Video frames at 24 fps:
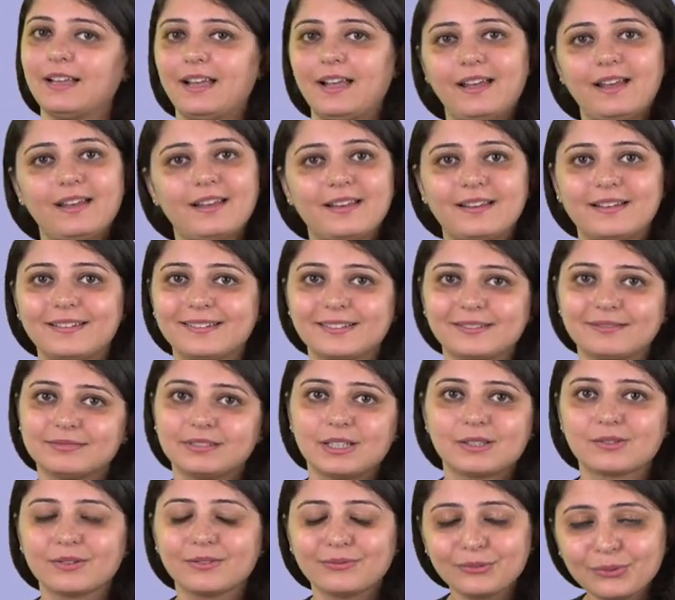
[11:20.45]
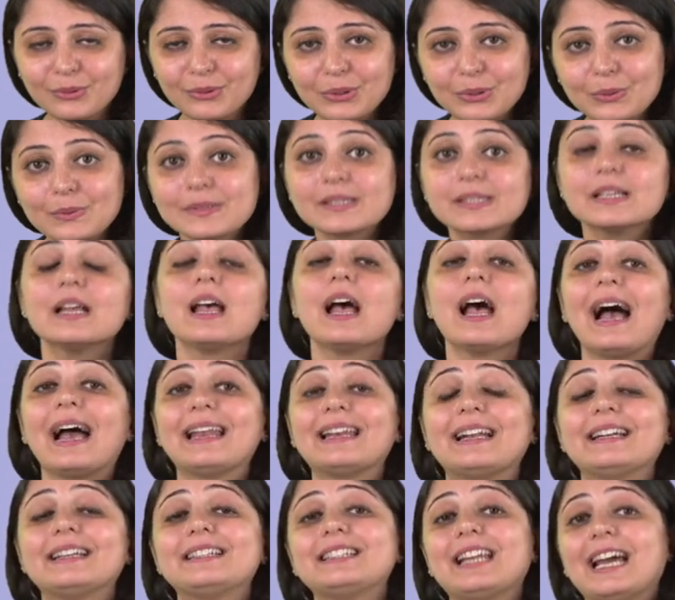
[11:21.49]
And that's of no use.
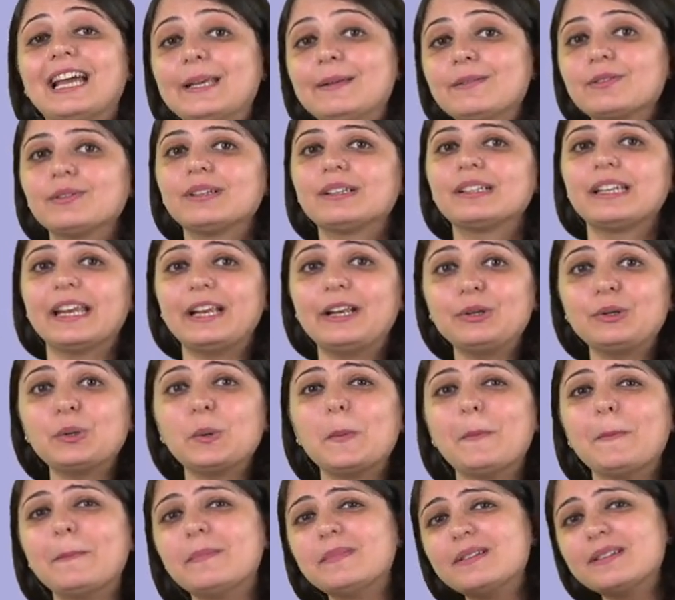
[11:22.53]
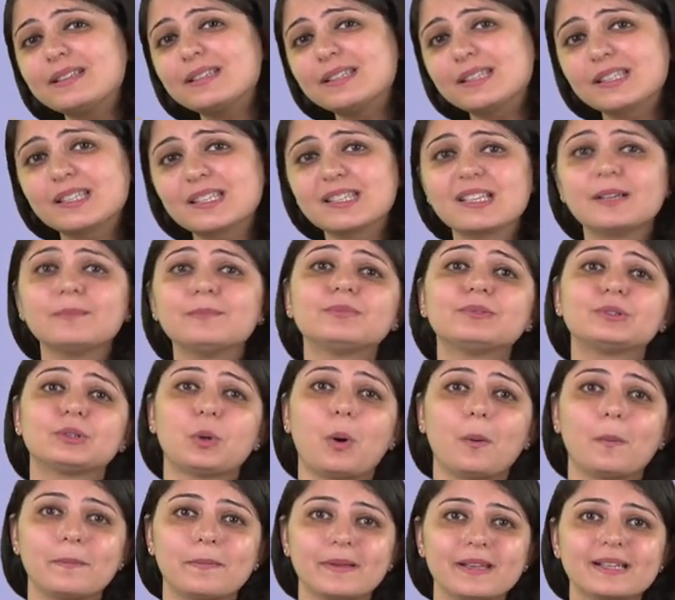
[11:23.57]
And at times we tend to miss some
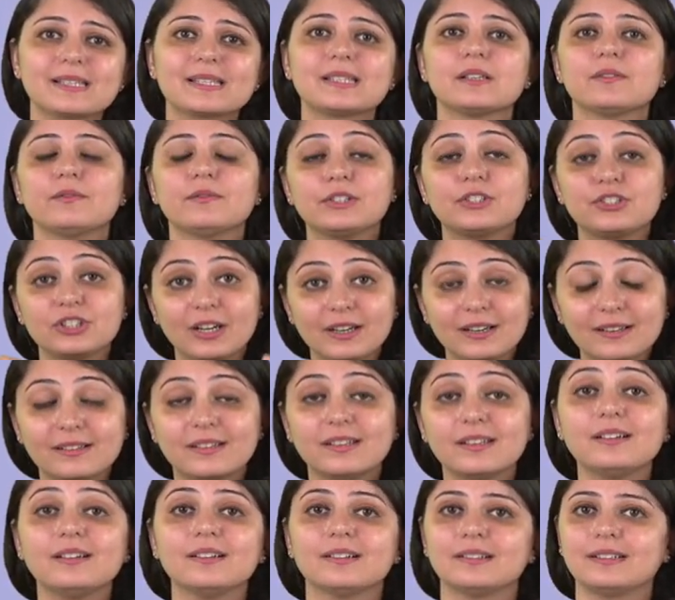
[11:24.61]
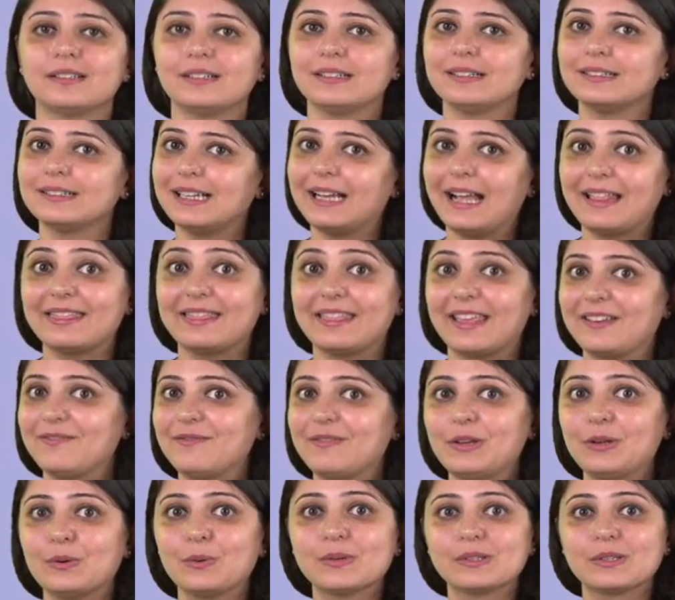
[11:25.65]
topics which are there, and then
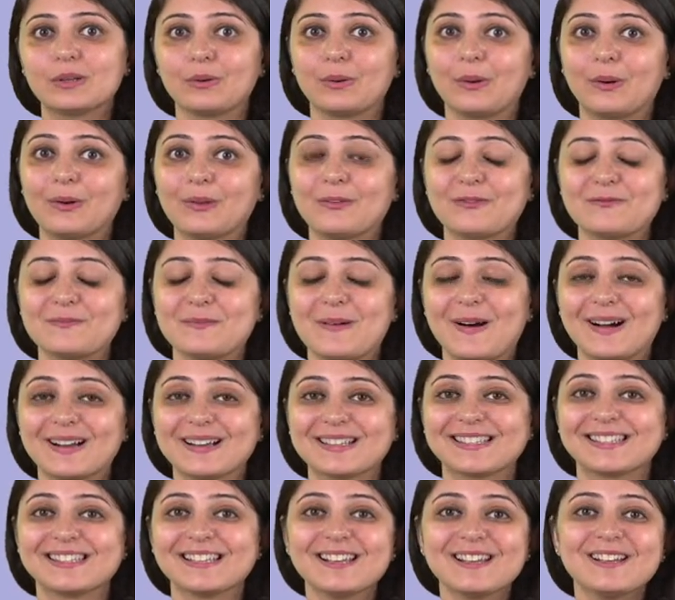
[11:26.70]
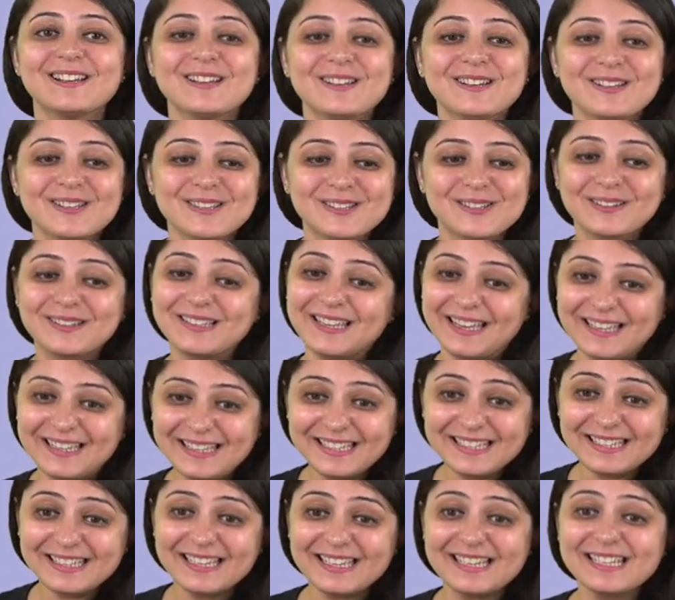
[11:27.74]
we lose a lot of marks. So in
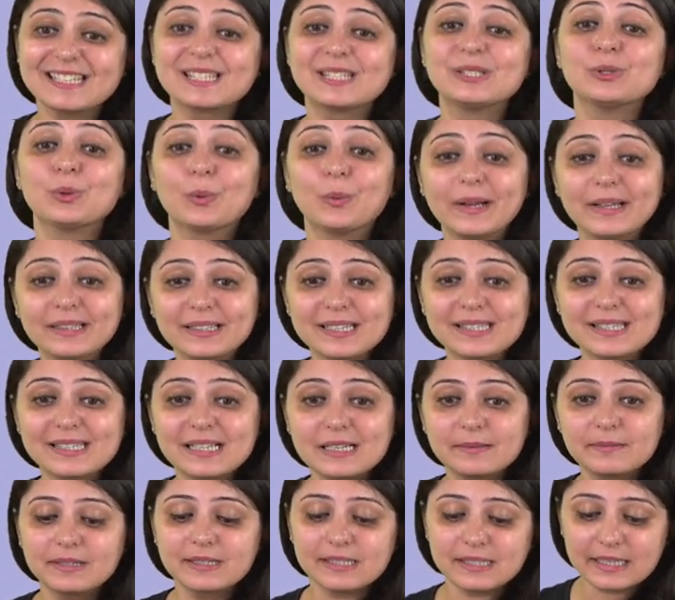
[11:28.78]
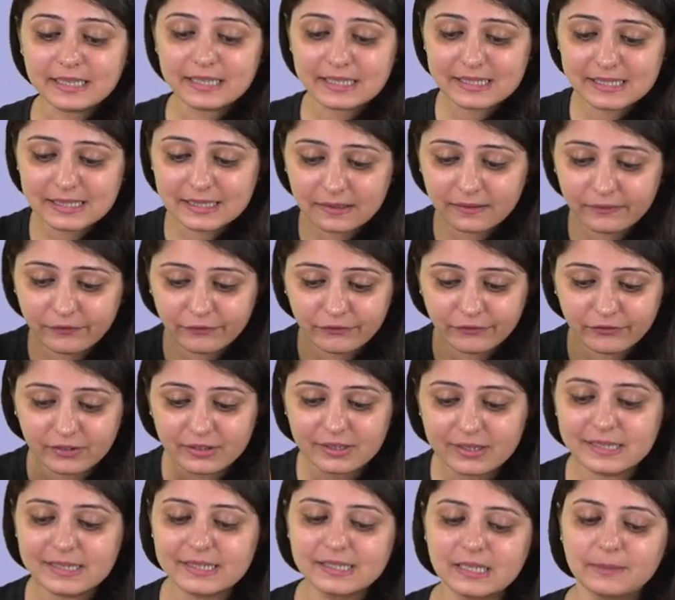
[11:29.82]
any case, knowing the syllabus is the
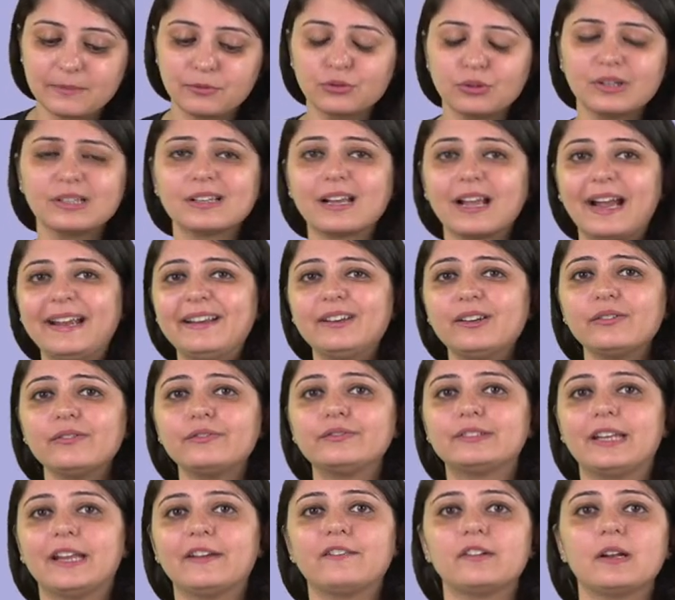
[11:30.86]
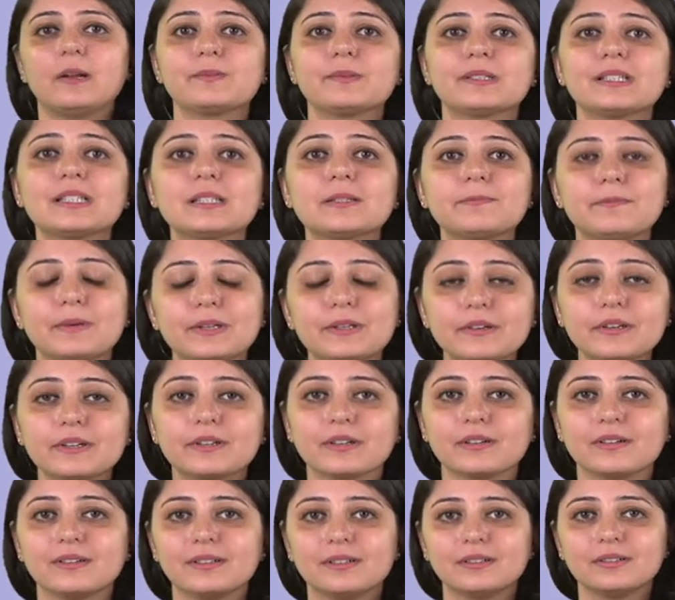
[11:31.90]
first step. You know, it kind of develops a
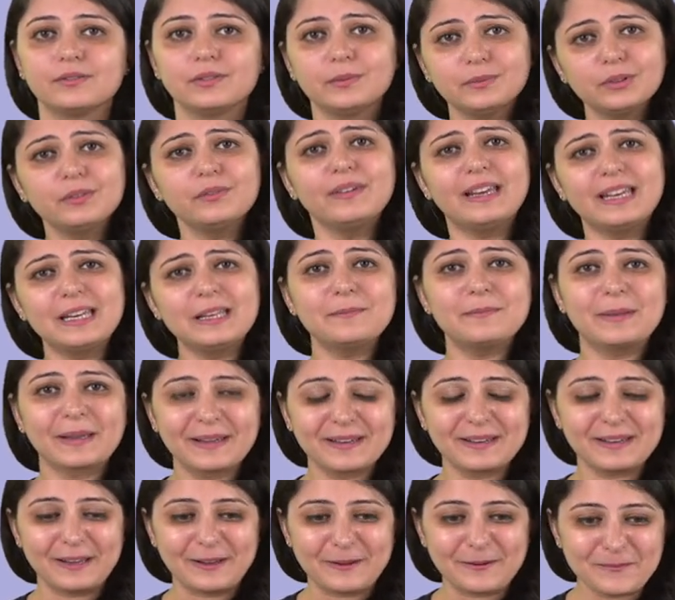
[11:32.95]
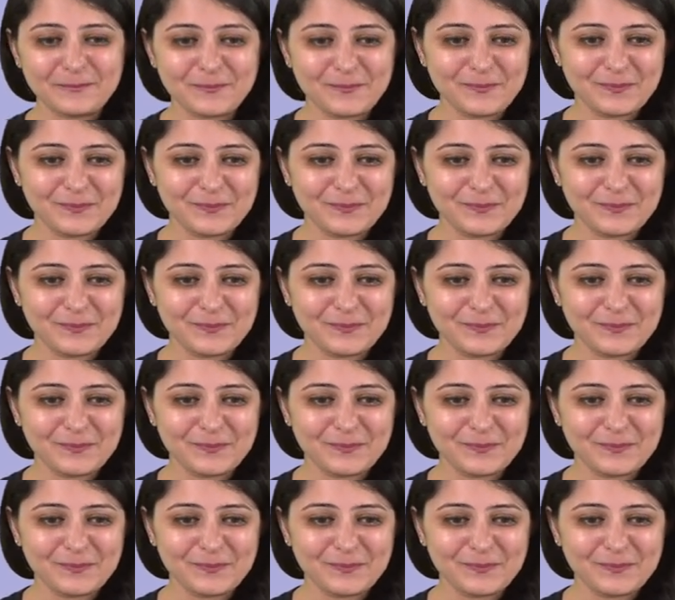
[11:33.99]
spirit from the very beginning.